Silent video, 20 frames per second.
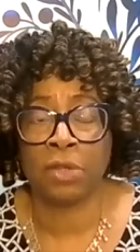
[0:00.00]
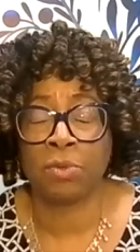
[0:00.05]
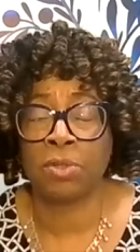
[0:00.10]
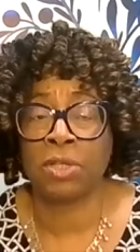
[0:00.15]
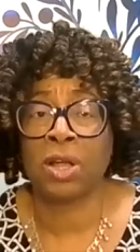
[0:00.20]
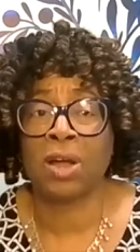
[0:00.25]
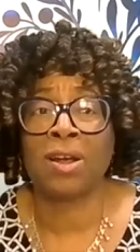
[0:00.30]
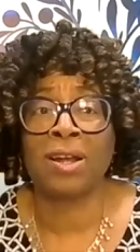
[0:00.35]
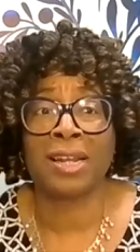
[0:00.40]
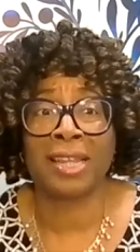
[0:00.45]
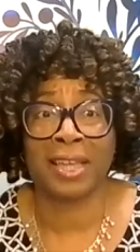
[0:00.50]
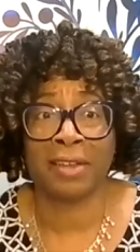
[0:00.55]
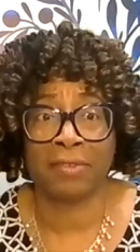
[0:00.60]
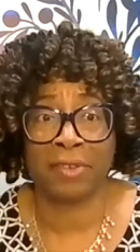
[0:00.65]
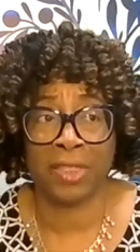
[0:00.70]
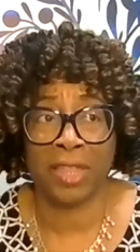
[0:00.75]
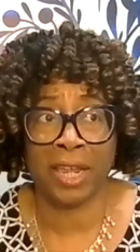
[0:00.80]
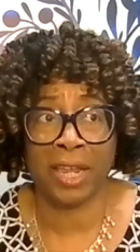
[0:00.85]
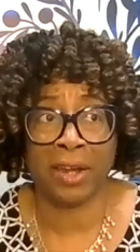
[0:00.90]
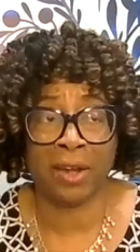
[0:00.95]
He was hardly
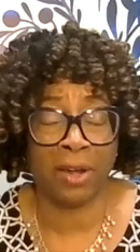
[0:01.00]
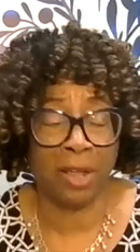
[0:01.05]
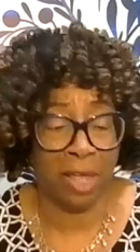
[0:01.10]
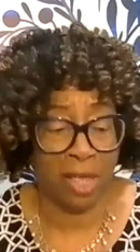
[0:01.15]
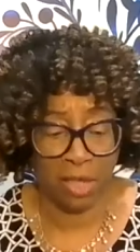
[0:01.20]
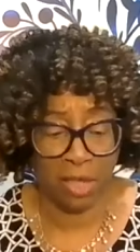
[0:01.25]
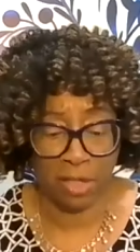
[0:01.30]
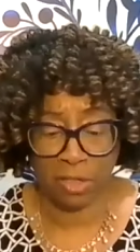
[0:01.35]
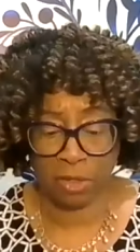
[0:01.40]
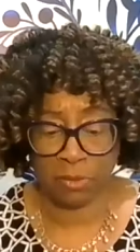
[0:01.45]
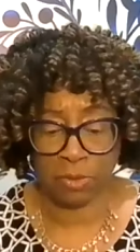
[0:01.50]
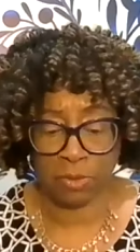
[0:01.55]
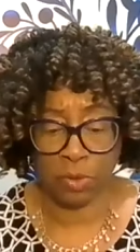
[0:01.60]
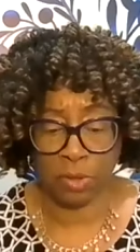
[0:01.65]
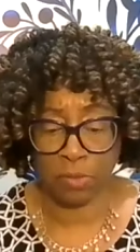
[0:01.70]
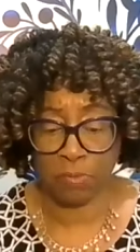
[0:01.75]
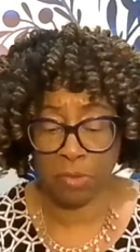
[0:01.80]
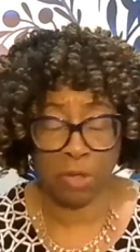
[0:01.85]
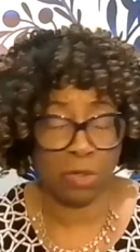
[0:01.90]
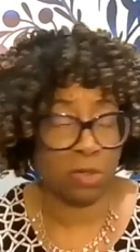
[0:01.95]
ever there. So
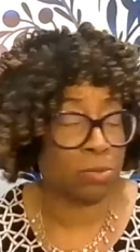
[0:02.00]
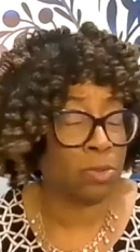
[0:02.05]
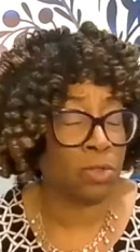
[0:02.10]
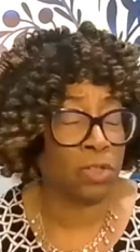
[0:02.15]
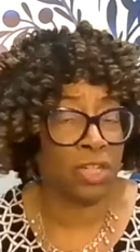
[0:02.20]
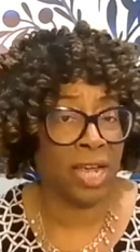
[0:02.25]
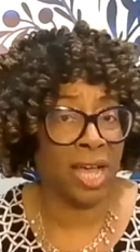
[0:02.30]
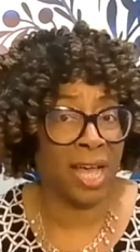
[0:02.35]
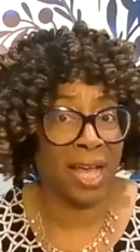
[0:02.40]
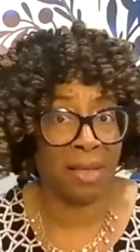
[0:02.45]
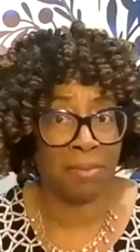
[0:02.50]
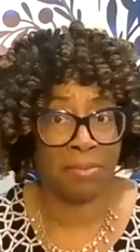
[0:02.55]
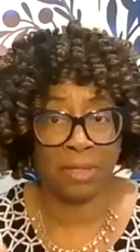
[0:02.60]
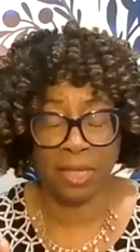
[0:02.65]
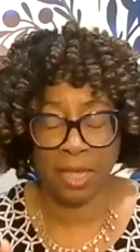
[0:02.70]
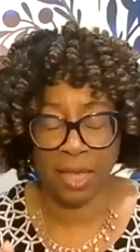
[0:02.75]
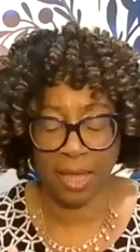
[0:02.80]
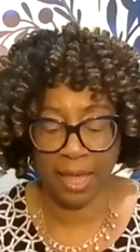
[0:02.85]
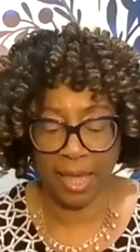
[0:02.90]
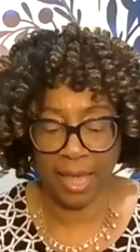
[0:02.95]
between multiple jobs